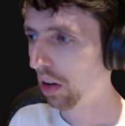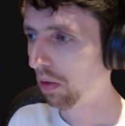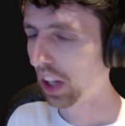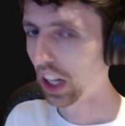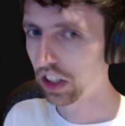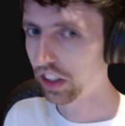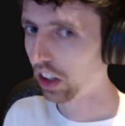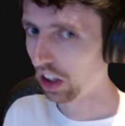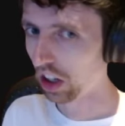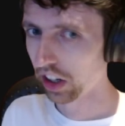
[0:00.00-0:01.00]
but that's
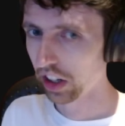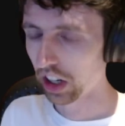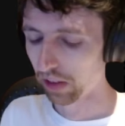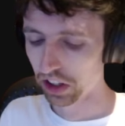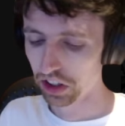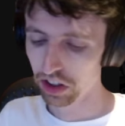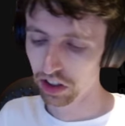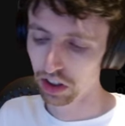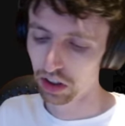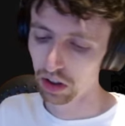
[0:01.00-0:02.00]
still a lot of damage.
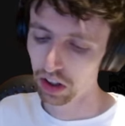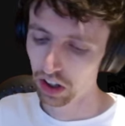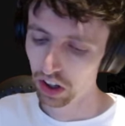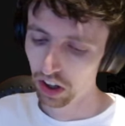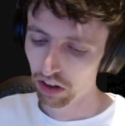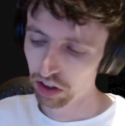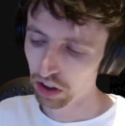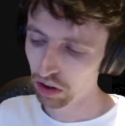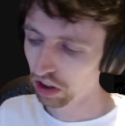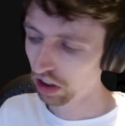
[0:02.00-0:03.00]
So for
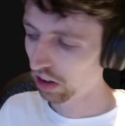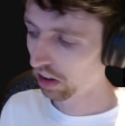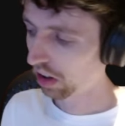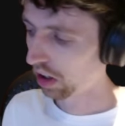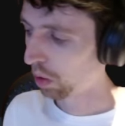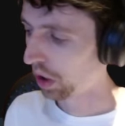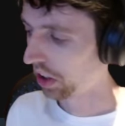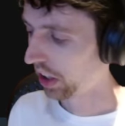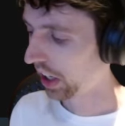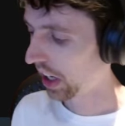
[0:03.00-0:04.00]
those that are
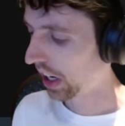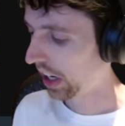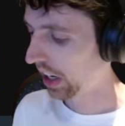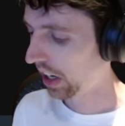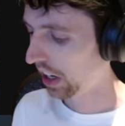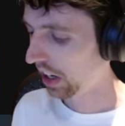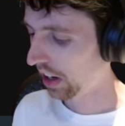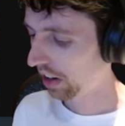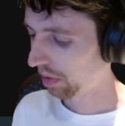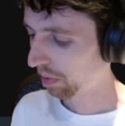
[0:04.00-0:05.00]
wondering, whenever